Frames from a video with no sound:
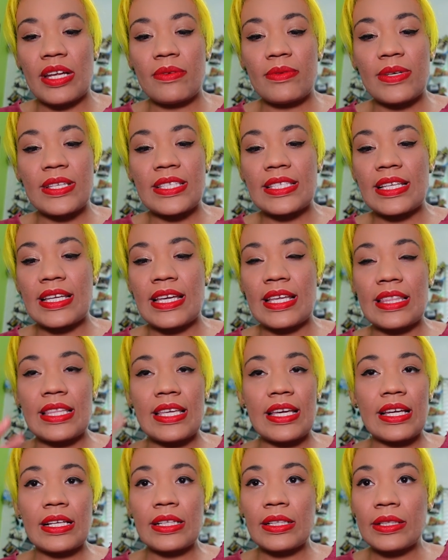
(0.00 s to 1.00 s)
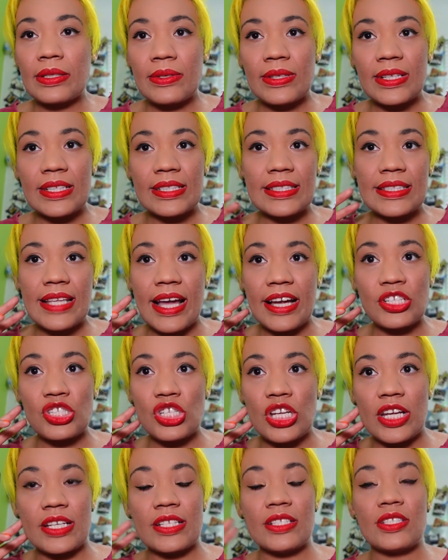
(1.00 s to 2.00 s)
It was in the included
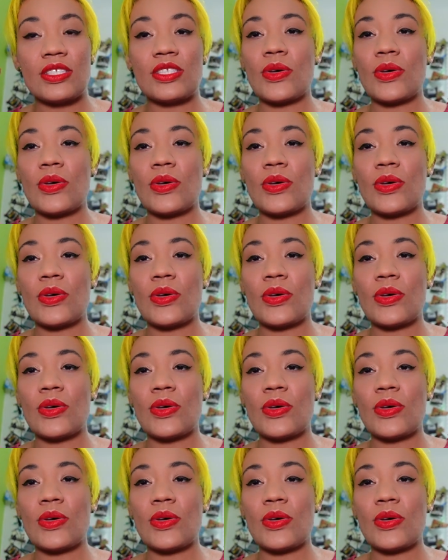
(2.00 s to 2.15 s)
section,